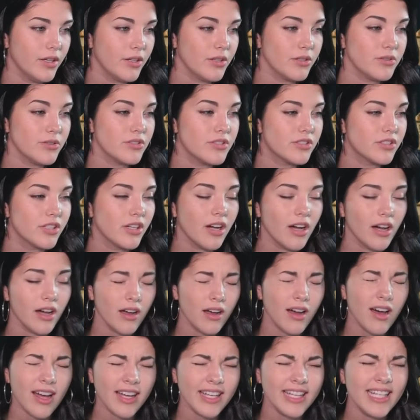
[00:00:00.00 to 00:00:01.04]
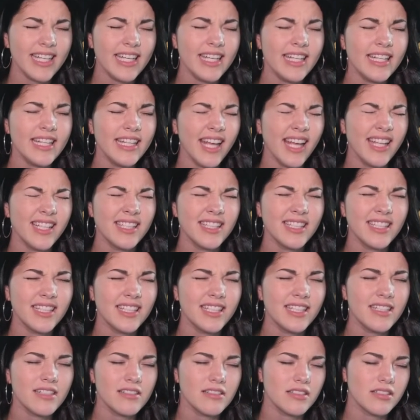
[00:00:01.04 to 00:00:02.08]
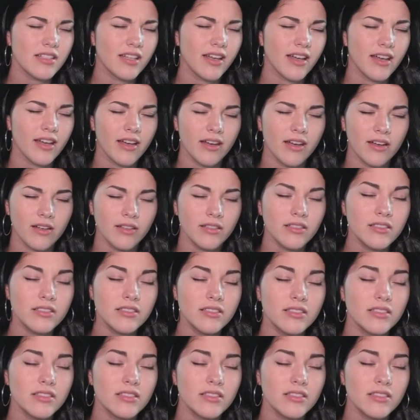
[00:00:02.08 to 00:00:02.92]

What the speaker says: who's talking in this house.